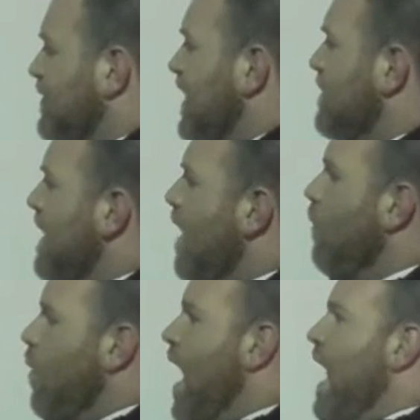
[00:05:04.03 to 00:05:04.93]
to think
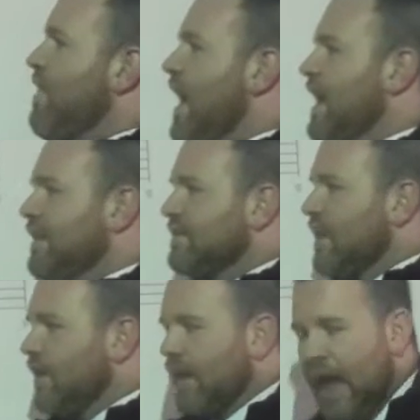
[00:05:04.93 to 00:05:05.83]
about why that
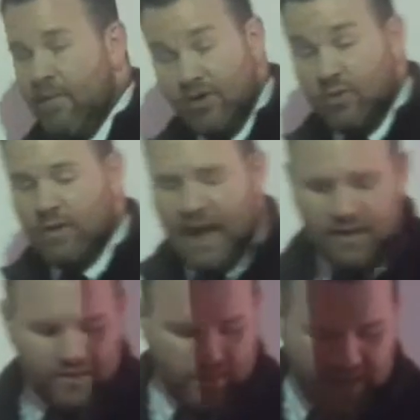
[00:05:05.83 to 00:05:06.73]
is, okay? Which we'll
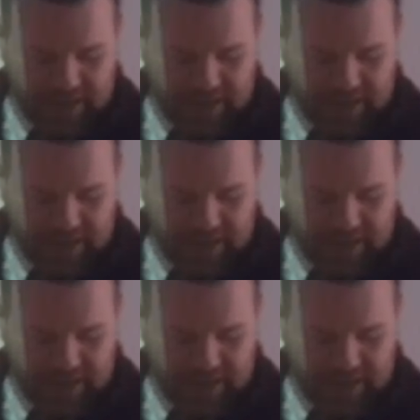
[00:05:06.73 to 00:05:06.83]
get to